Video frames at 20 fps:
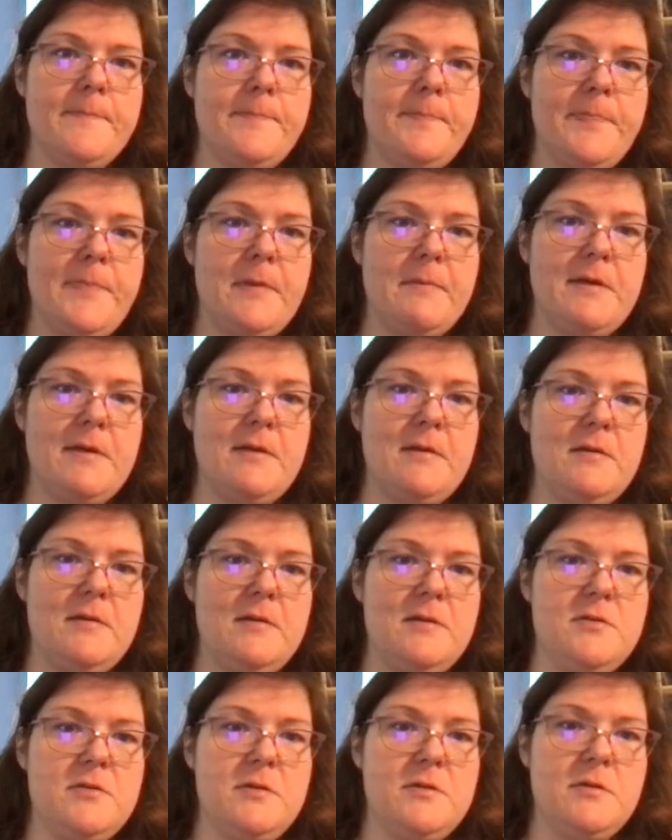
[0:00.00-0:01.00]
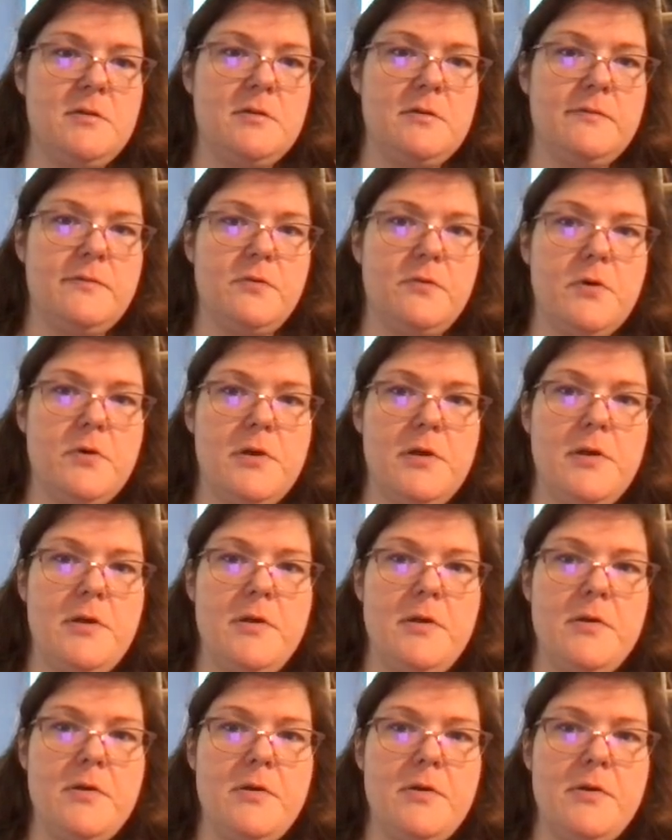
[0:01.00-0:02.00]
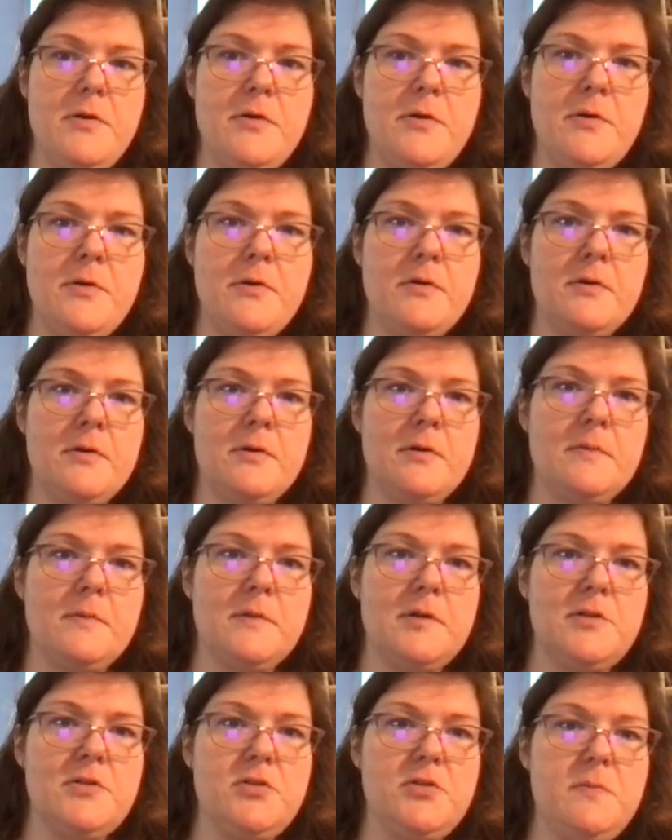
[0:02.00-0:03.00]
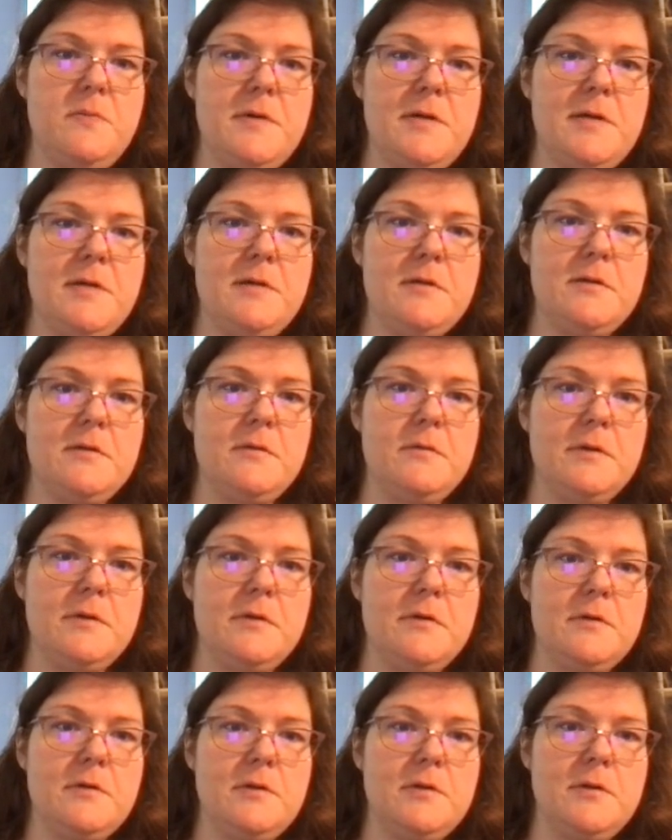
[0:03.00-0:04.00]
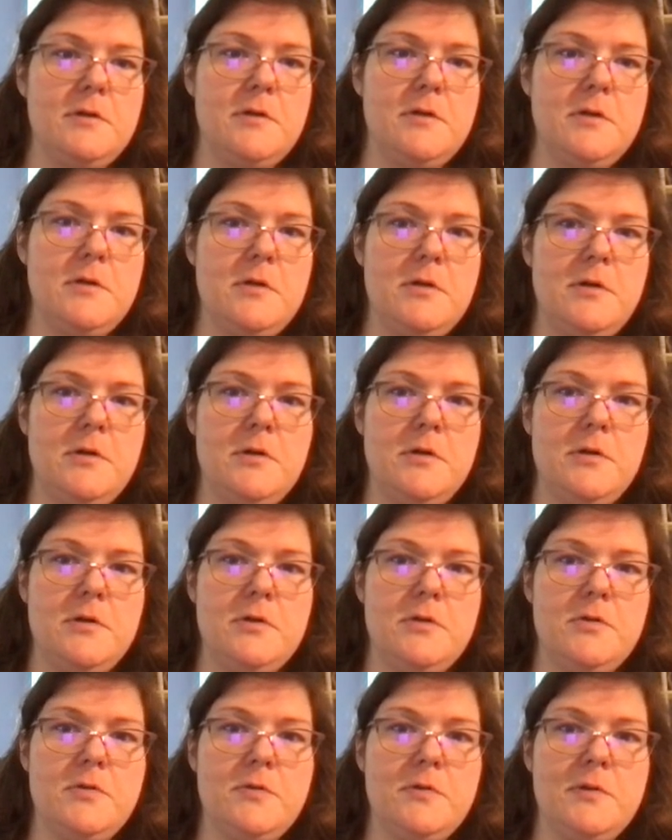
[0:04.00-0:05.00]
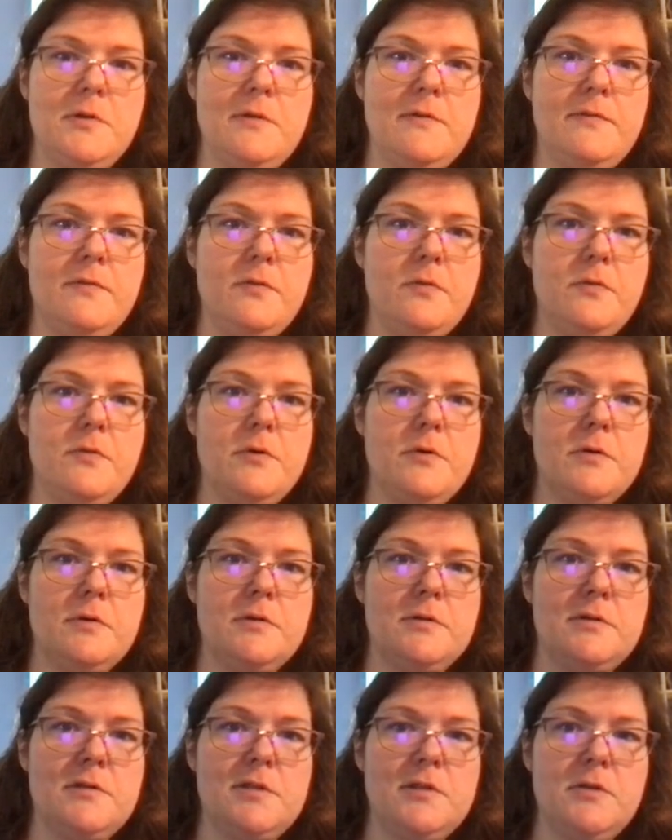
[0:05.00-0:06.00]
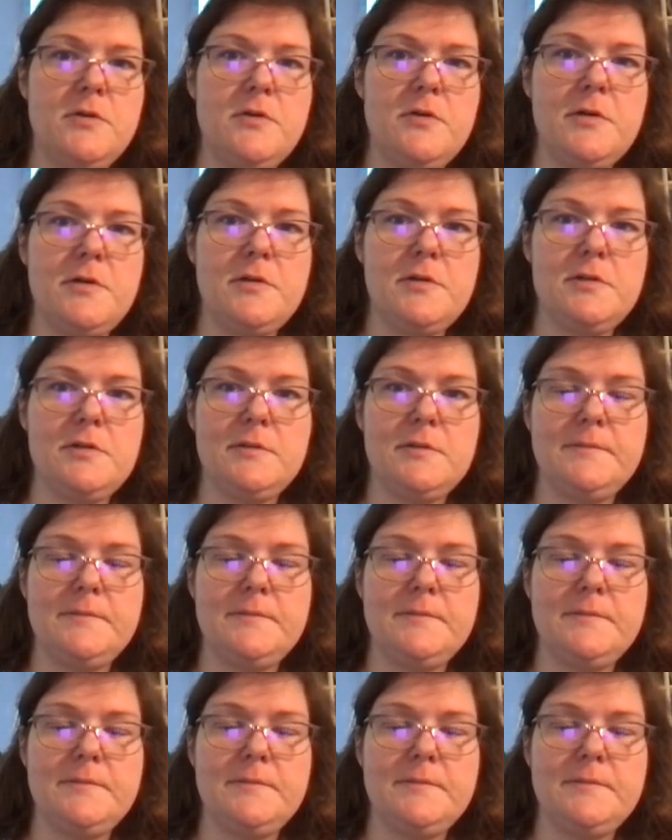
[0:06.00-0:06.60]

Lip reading: And make this 40, like probably too big. And then we'll go to 24 and center it.